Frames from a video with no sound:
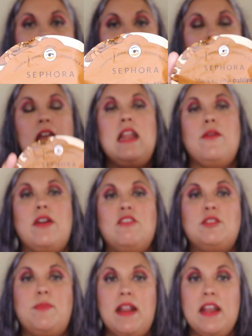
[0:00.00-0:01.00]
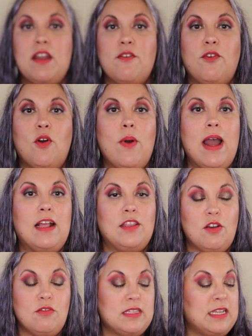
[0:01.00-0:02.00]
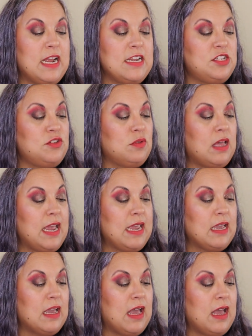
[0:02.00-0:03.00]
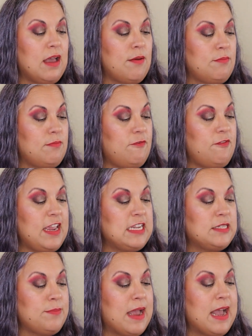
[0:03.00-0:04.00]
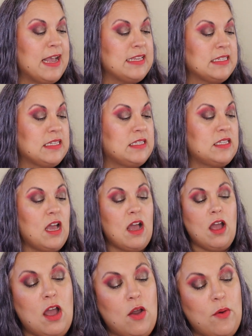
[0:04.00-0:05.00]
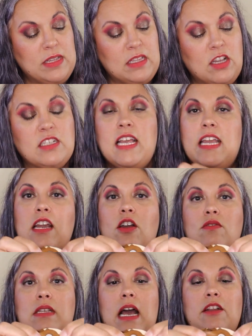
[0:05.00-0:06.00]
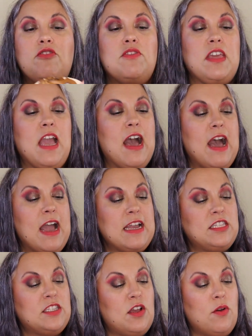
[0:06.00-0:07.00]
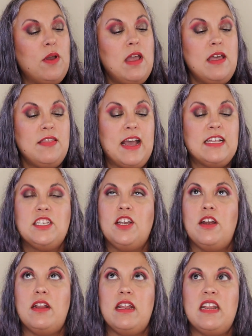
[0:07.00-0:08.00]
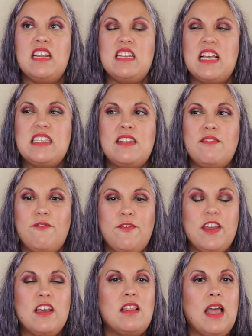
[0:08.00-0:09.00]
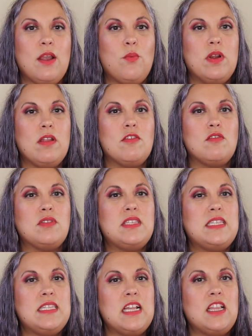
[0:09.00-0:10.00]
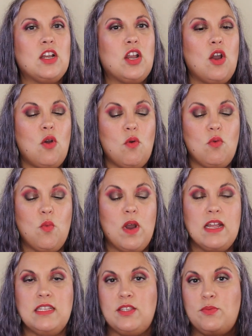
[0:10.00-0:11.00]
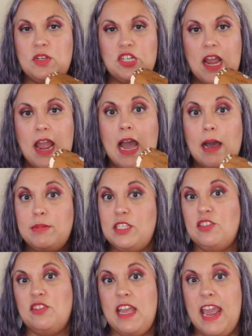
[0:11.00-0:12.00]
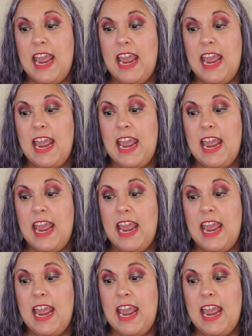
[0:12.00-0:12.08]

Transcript: Anyone who's been here for a while knows that I do like face masks. Oh, it looks like it goes under the eye, so that's good. And it doesn't feel like one of those silicone ones, which I absolutely